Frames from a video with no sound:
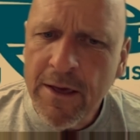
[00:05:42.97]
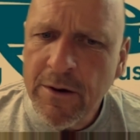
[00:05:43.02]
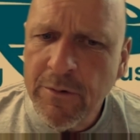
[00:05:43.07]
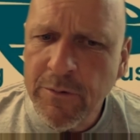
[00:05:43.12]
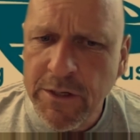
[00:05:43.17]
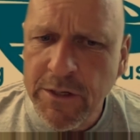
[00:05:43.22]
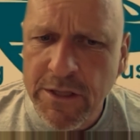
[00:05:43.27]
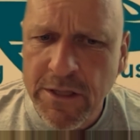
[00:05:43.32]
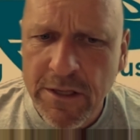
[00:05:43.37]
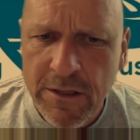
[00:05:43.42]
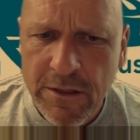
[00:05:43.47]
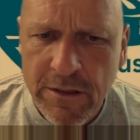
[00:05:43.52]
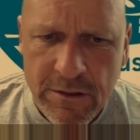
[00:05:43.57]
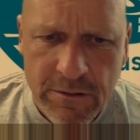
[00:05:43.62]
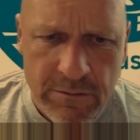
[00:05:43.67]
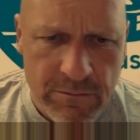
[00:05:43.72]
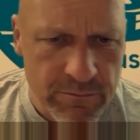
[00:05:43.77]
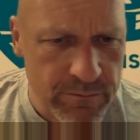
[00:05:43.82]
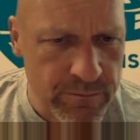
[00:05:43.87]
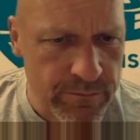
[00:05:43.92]
which
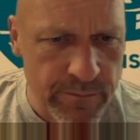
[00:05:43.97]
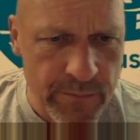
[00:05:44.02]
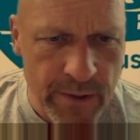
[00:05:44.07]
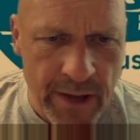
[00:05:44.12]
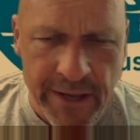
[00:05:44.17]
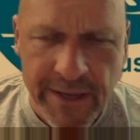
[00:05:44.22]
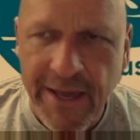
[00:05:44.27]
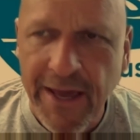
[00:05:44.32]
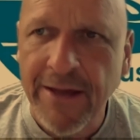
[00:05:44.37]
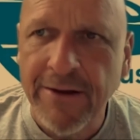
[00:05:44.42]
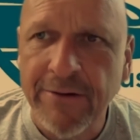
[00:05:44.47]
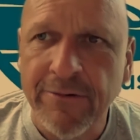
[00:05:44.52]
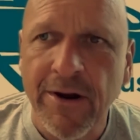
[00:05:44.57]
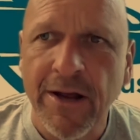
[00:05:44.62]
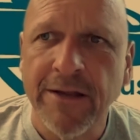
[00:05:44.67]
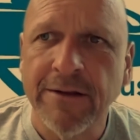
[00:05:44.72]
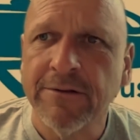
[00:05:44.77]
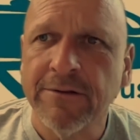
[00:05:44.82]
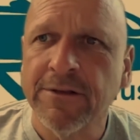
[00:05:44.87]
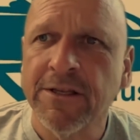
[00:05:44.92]
is, again,
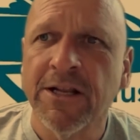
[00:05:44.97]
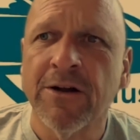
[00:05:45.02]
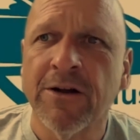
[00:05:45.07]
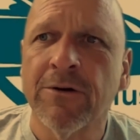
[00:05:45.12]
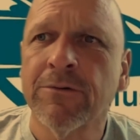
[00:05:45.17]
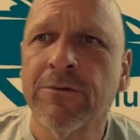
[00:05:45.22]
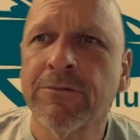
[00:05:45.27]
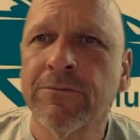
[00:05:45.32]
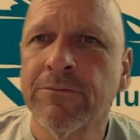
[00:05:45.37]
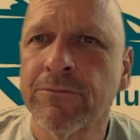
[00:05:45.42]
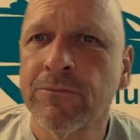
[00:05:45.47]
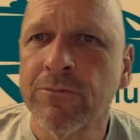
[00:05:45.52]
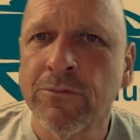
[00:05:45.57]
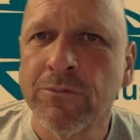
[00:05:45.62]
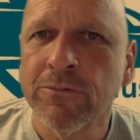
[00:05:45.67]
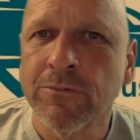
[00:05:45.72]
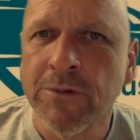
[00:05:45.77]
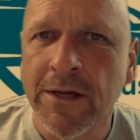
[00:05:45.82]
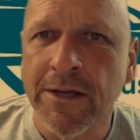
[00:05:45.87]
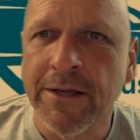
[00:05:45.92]
right,
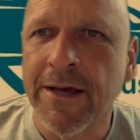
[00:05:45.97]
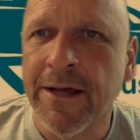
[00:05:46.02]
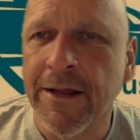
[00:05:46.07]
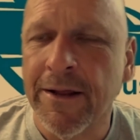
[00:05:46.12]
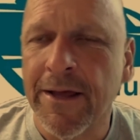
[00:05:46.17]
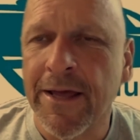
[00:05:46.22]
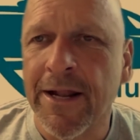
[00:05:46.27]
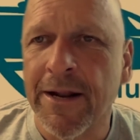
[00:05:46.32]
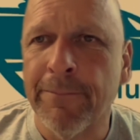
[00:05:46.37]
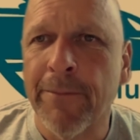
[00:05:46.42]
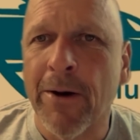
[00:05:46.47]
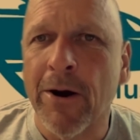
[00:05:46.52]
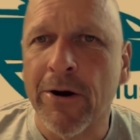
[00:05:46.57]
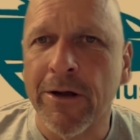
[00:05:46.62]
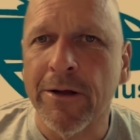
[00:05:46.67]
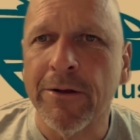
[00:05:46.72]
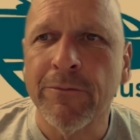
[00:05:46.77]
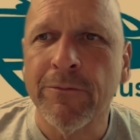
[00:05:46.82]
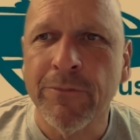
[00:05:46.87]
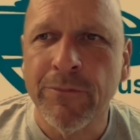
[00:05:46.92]
in a
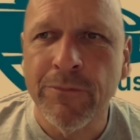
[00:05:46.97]
market,